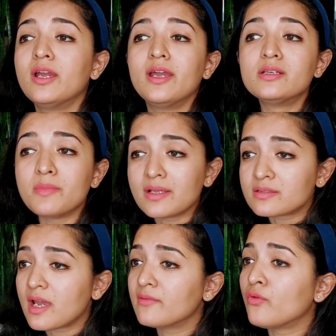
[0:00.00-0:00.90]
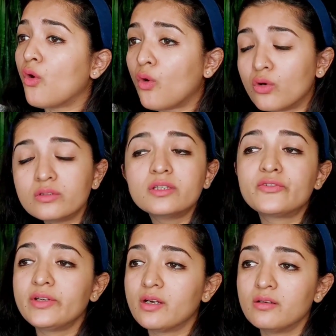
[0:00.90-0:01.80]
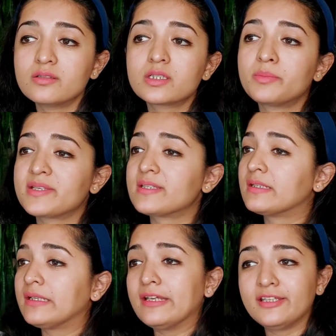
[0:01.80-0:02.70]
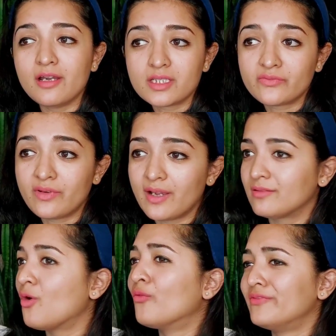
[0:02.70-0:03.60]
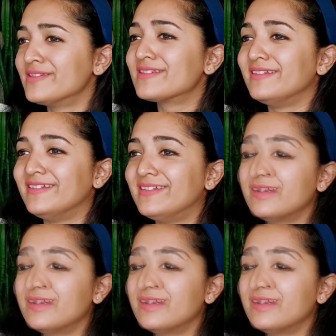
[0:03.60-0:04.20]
It must have all the three colors representing India's flag, obviously.